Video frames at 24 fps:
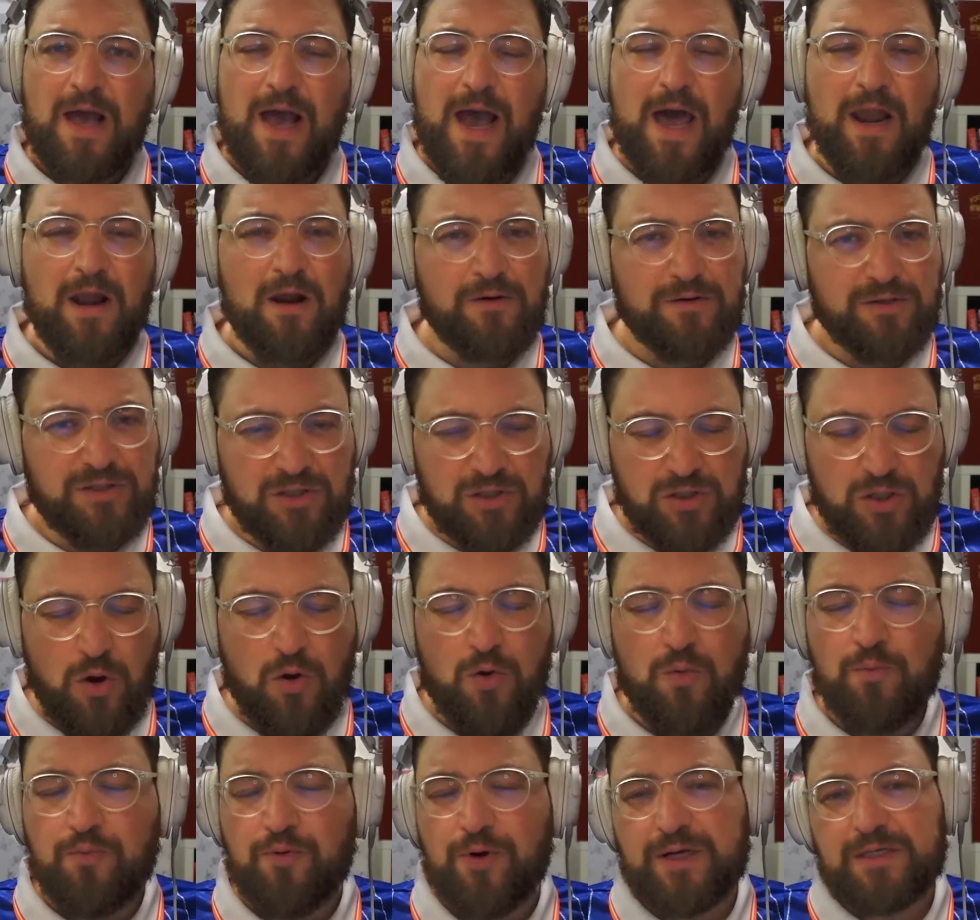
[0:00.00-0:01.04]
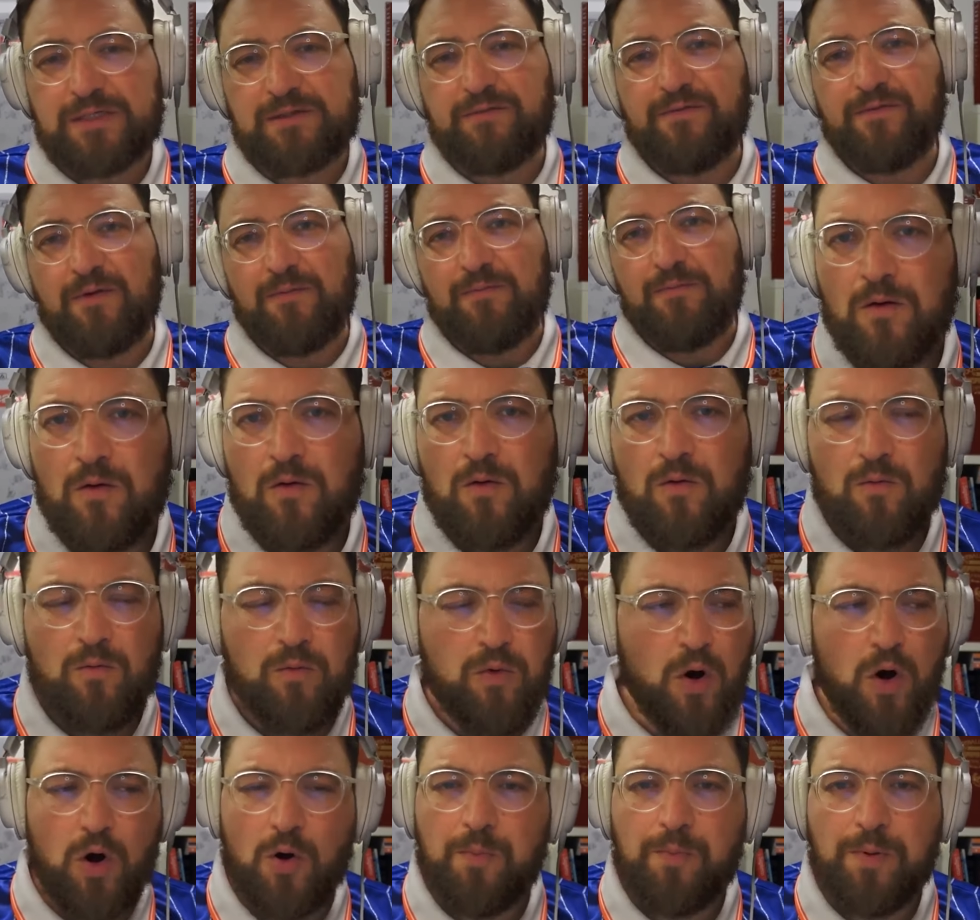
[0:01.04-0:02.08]
And I was so impressed with him.
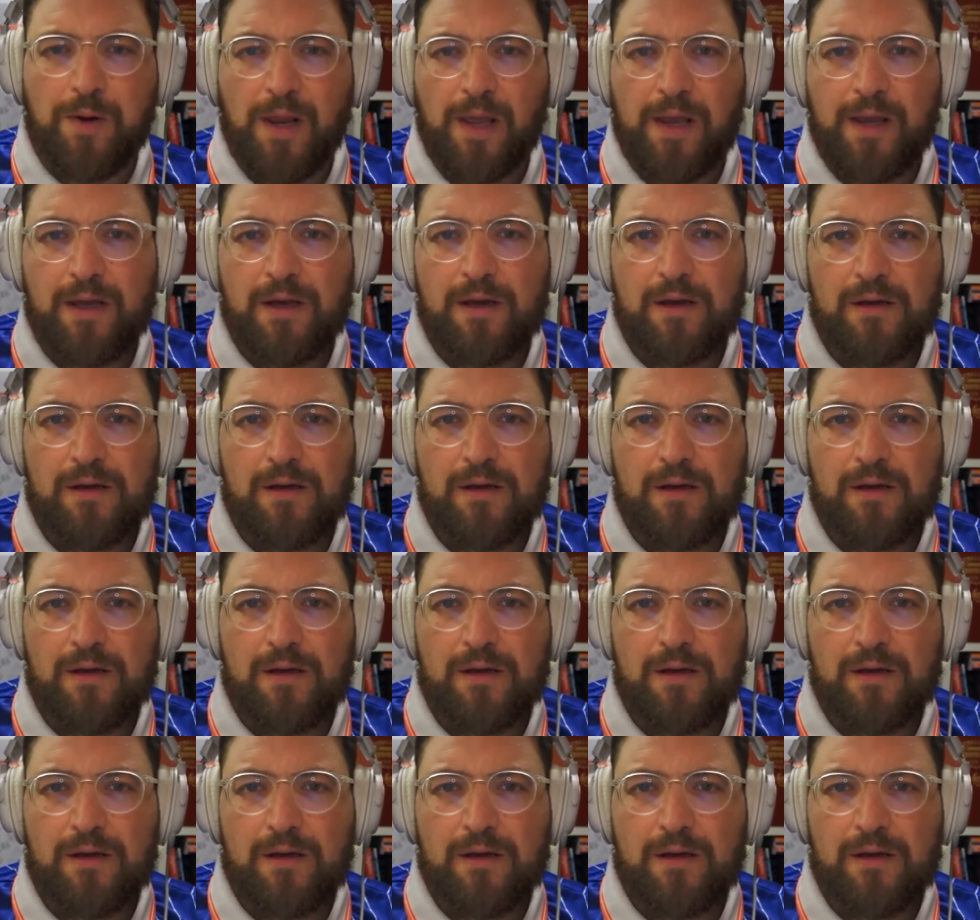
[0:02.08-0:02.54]
What a player.